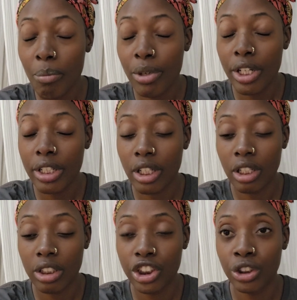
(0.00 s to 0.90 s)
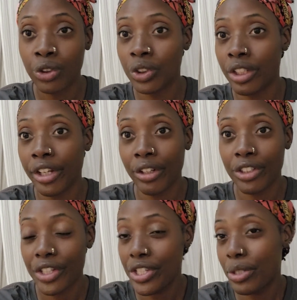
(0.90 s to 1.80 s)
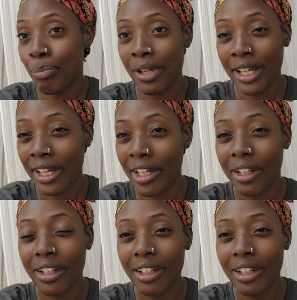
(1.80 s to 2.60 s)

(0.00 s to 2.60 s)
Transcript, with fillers: bring the children there just to play